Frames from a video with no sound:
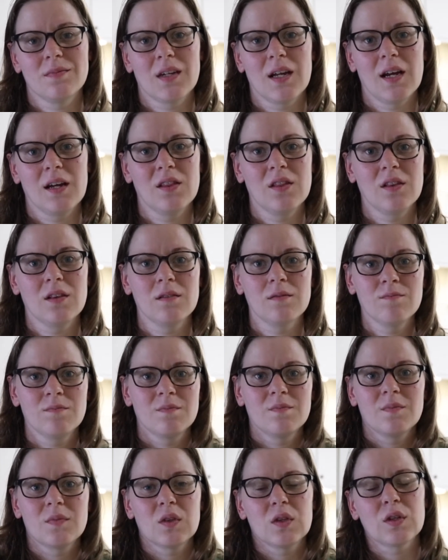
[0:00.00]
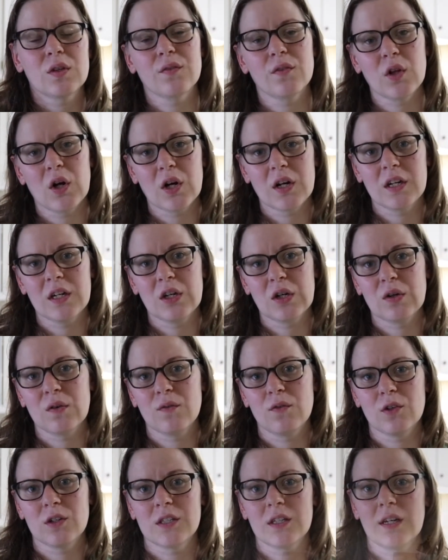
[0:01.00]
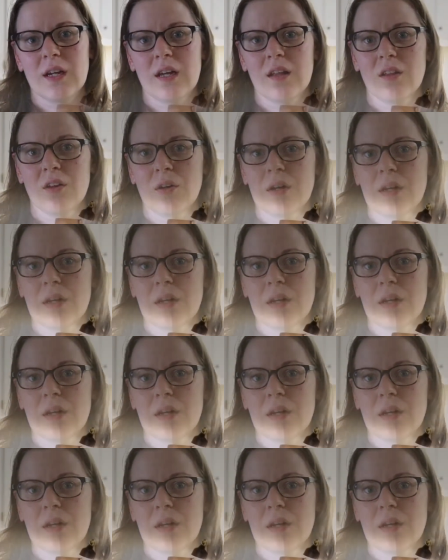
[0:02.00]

end the vlog here for today though, I